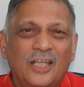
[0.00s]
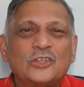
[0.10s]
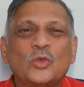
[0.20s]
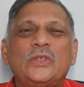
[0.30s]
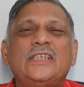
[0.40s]

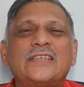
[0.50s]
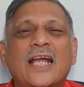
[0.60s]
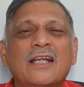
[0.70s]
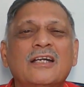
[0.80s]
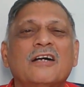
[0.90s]
So these
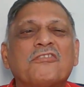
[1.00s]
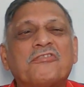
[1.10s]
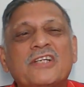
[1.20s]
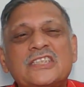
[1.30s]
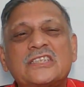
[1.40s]
are
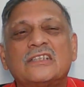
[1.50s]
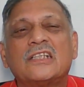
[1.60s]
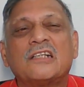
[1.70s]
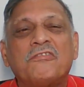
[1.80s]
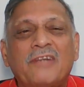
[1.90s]
first
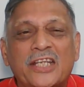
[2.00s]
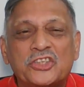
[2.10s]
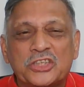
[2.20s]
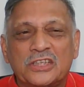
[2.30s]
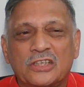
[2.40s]

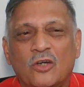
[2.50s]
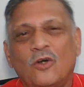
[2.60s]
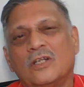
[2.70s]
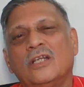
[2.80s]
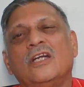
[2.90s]
reflection
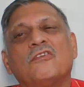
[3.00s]
or